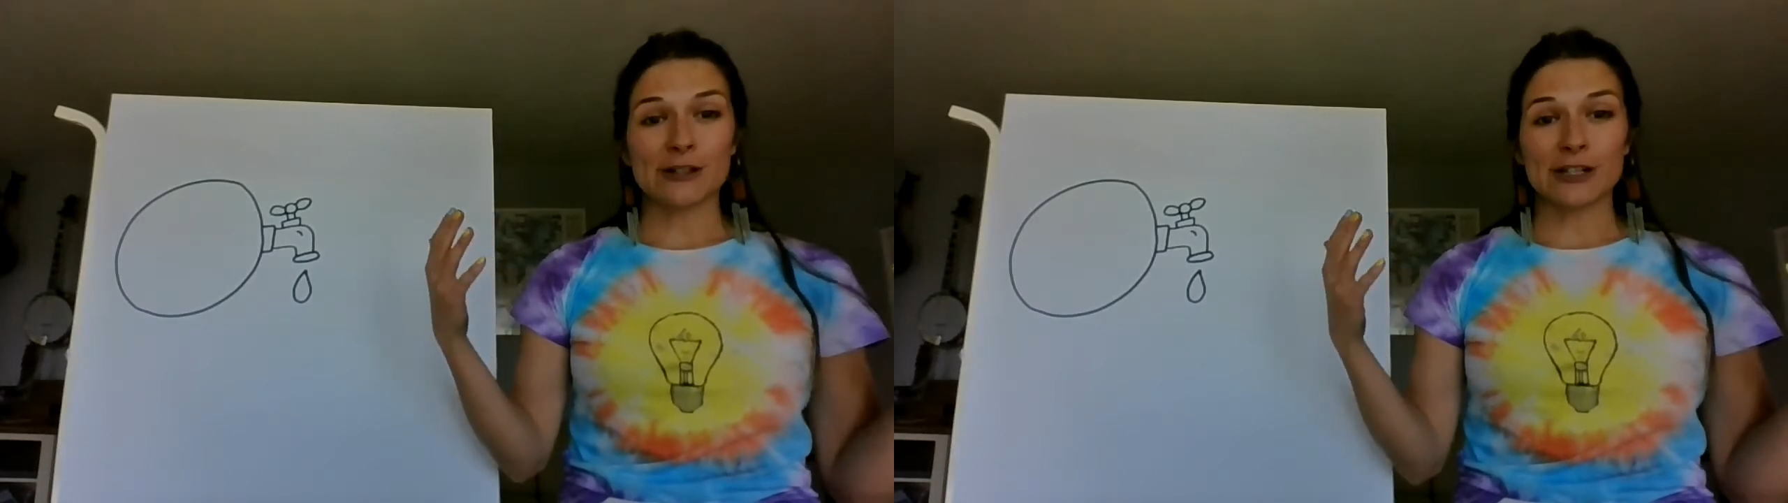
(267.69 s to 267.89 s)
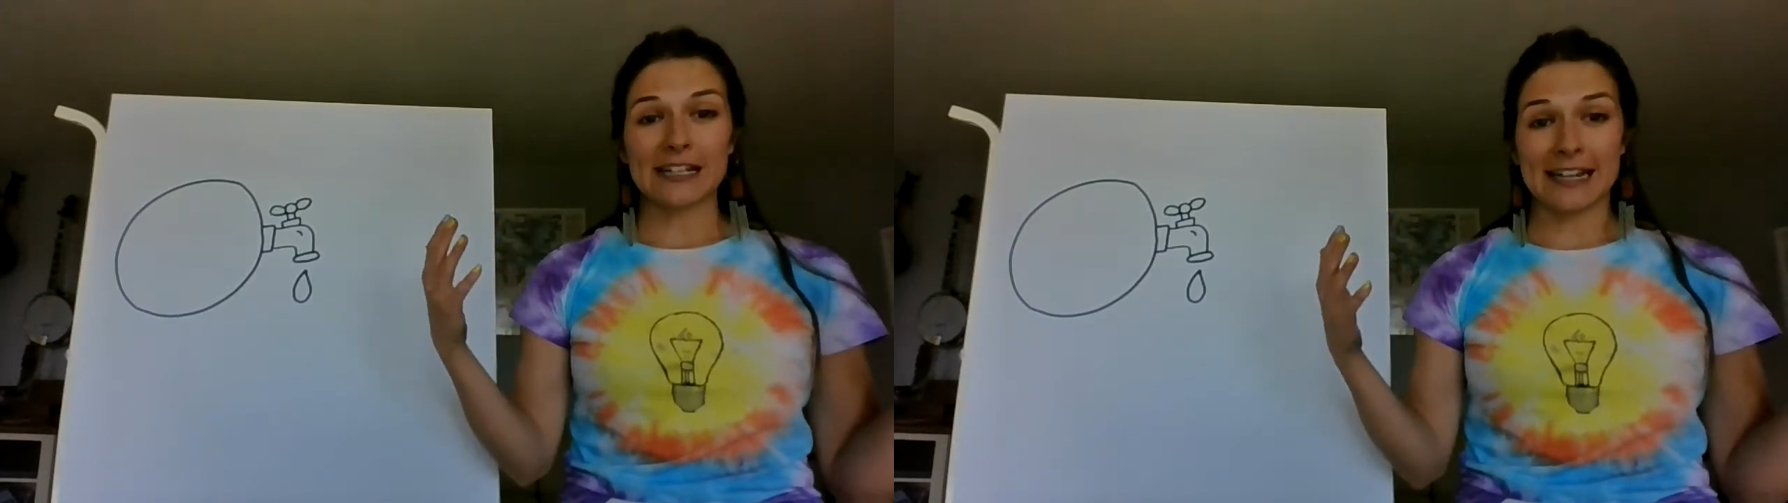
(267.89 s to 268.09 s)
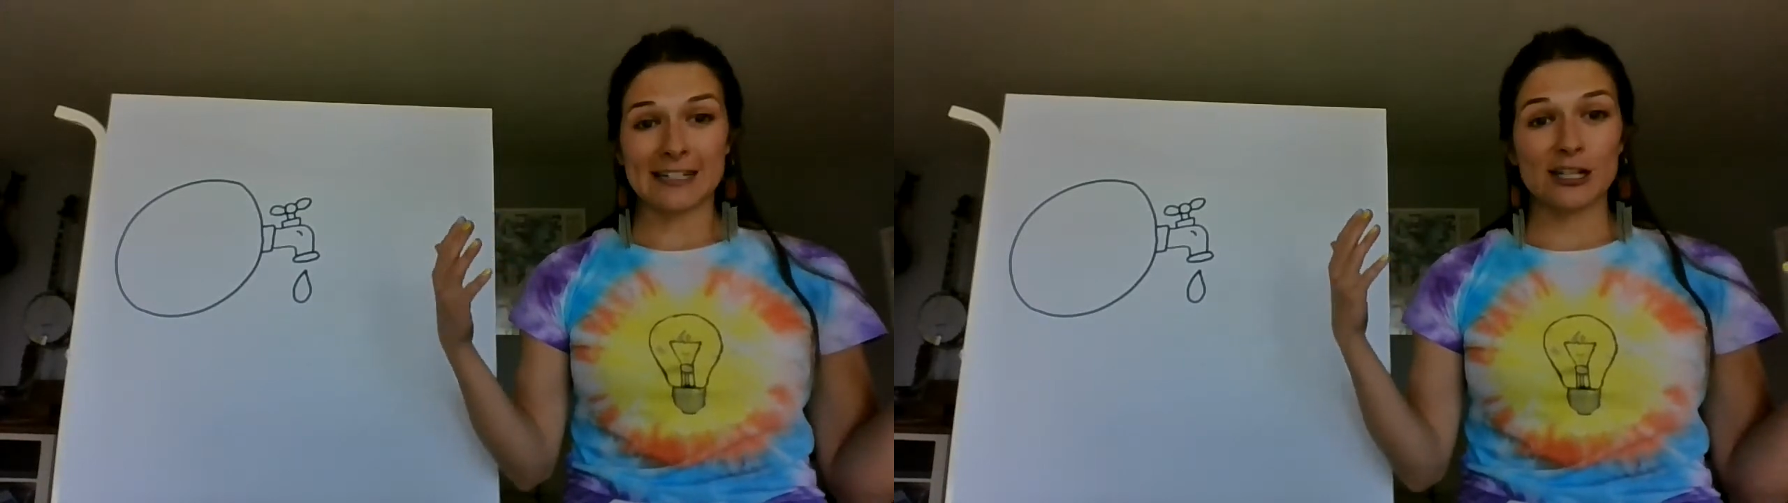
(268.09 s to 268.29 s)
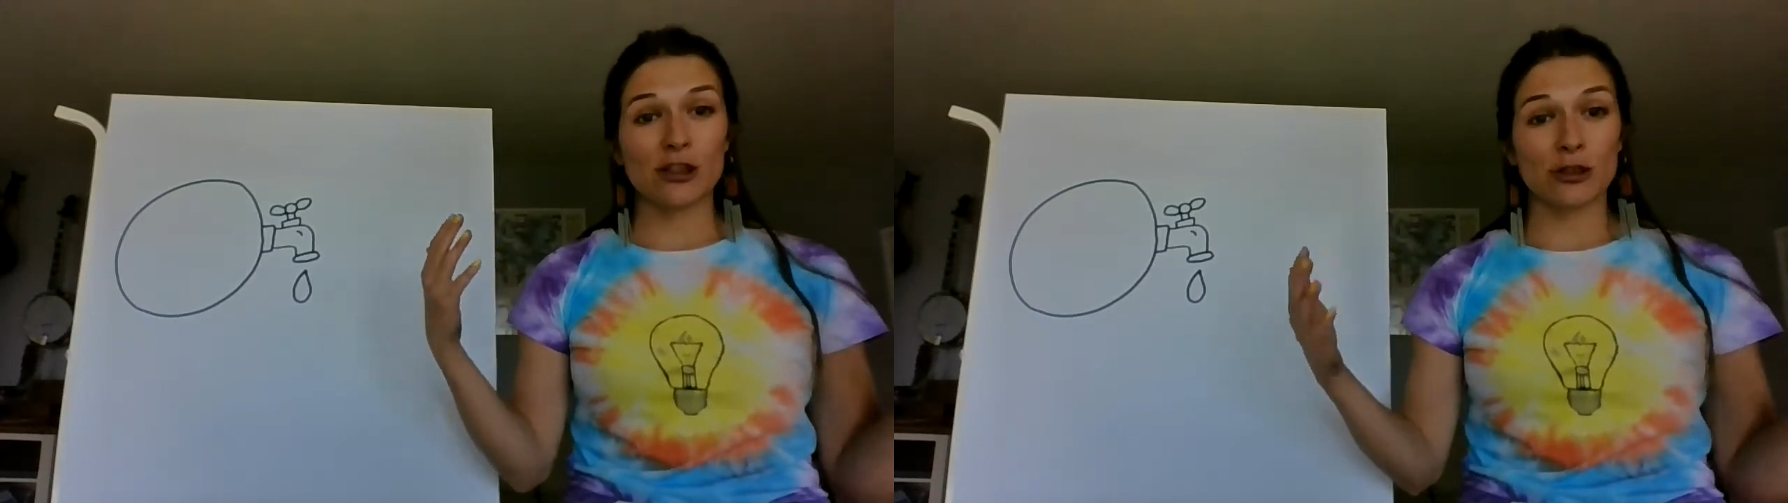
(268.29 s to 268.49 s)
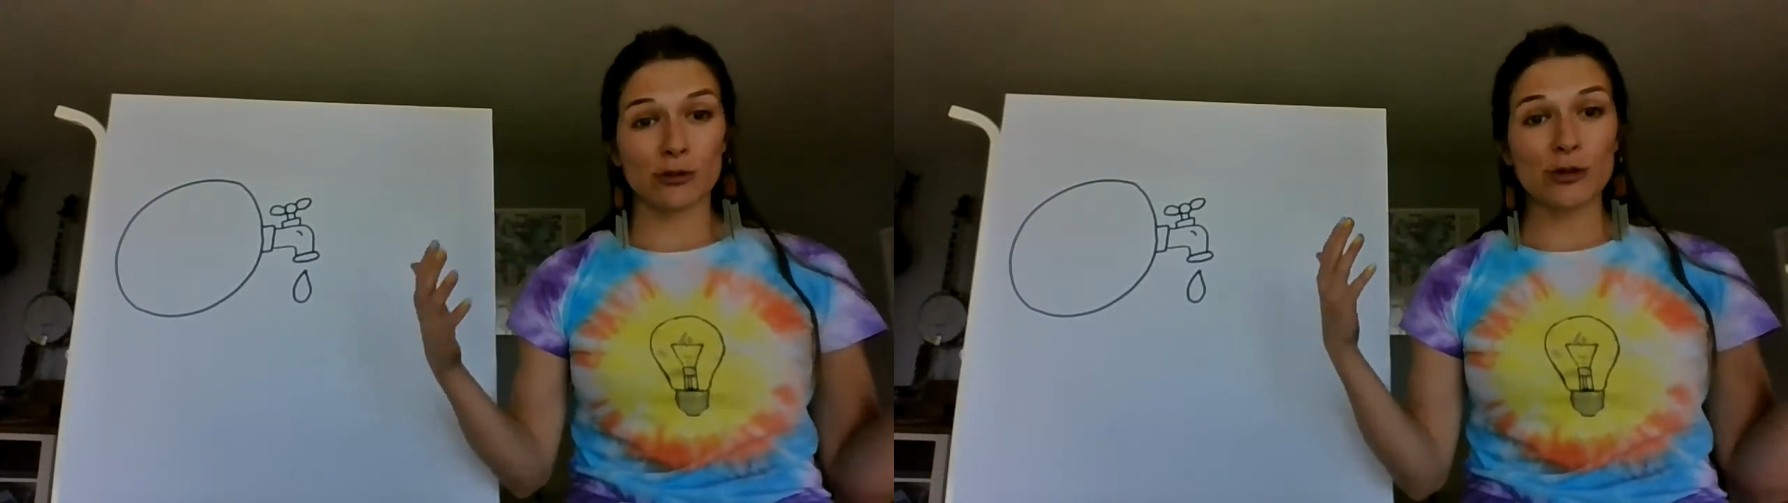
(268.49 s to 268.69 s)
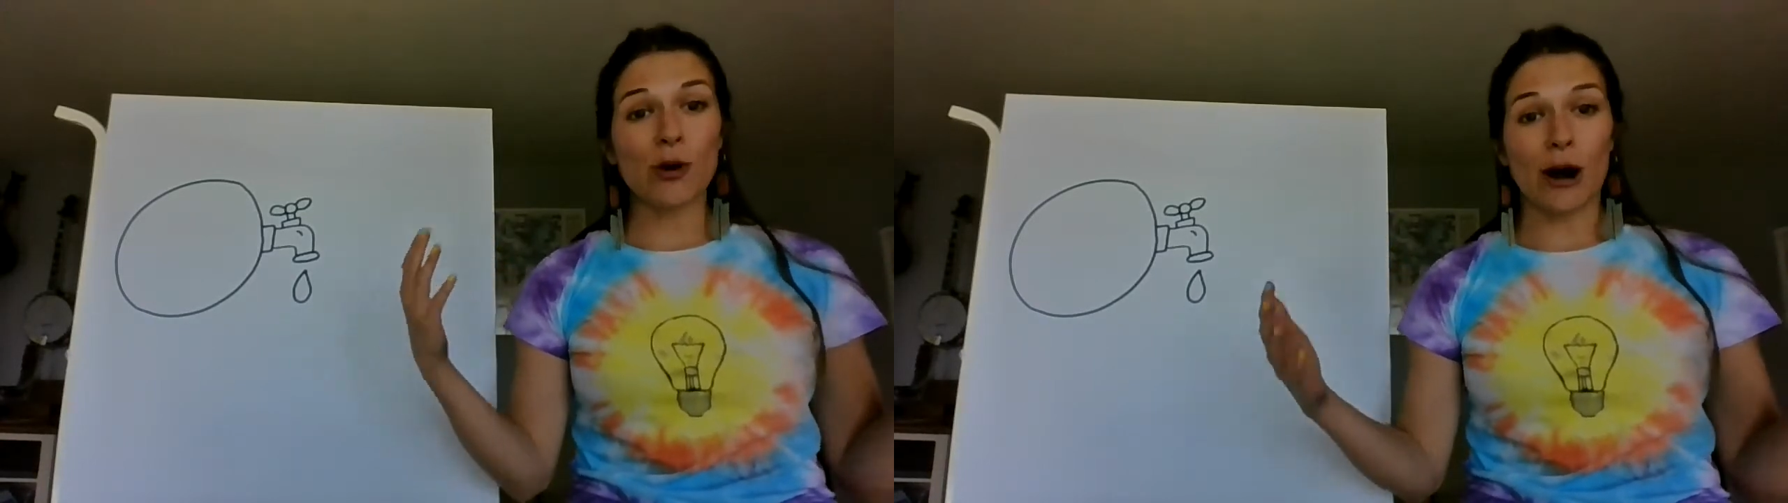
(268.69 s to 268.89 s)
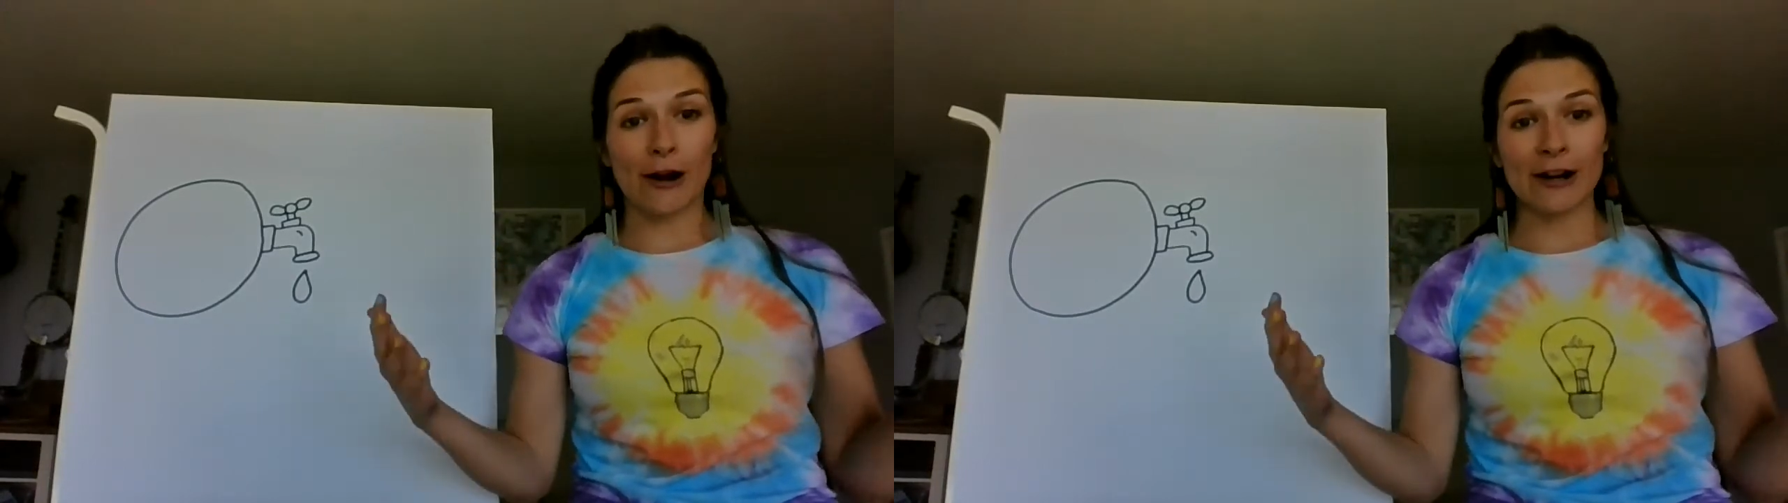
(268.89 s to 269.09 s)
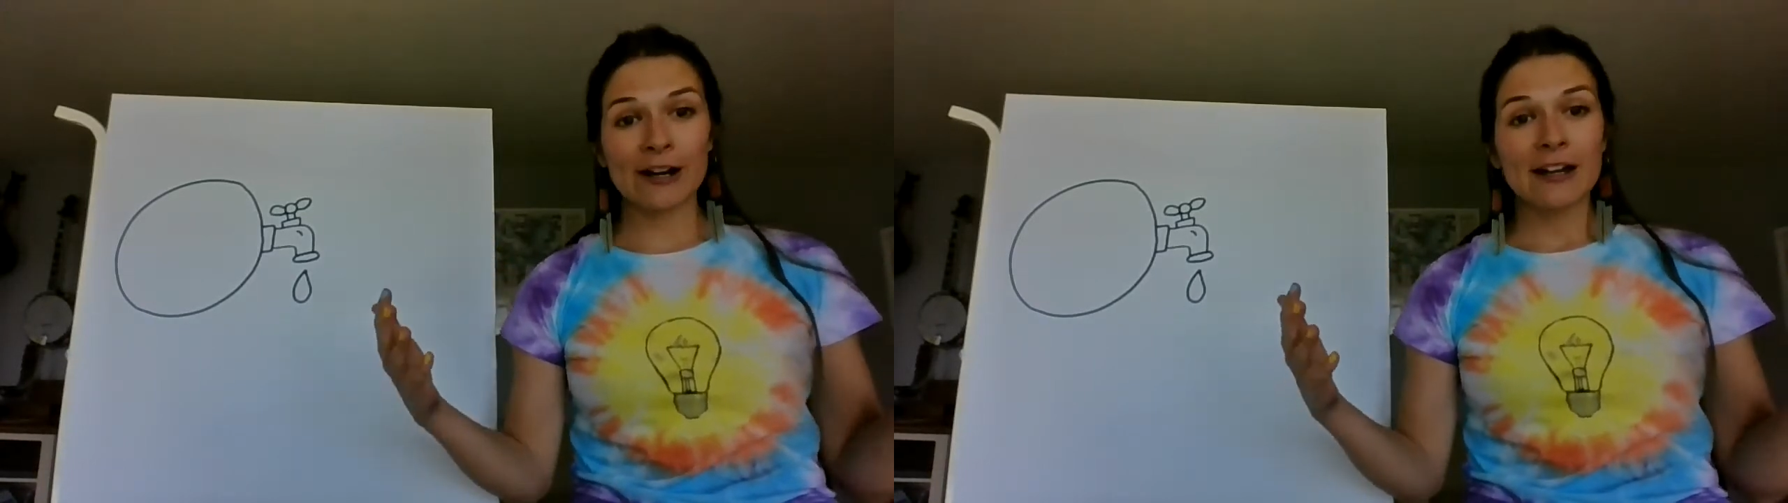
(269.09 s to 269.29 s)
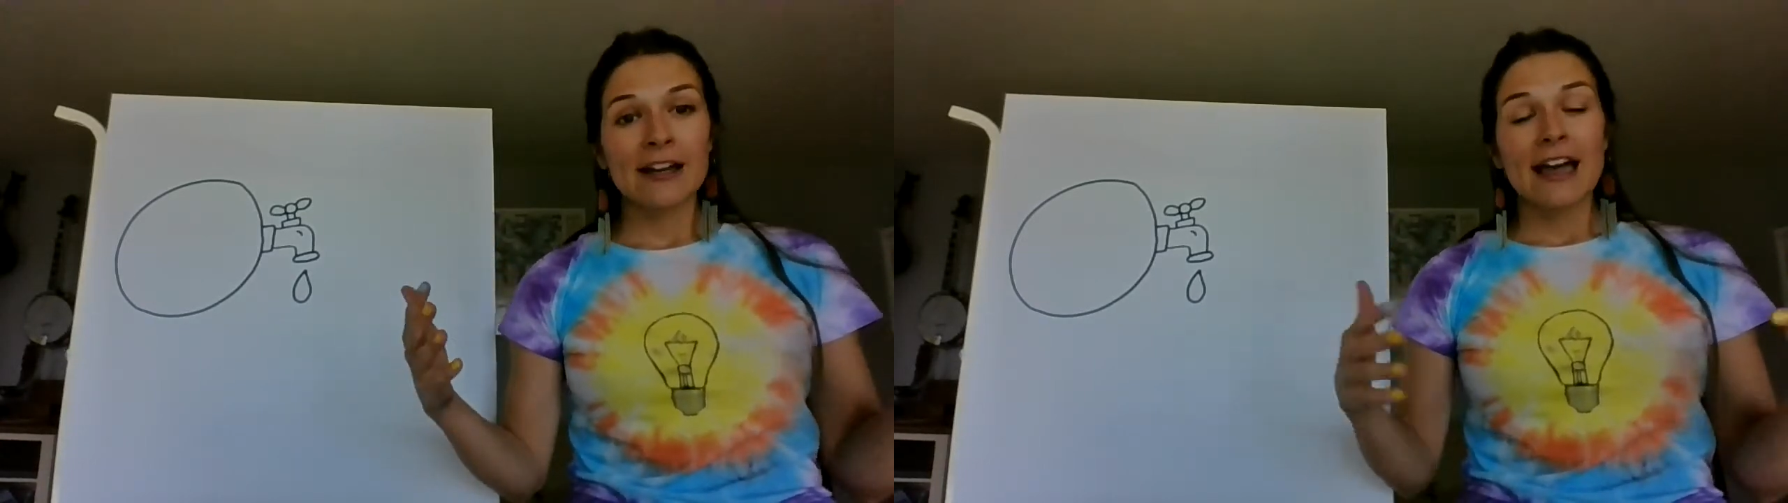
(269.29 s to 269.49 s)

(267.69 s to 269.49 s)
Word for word: all connected through art.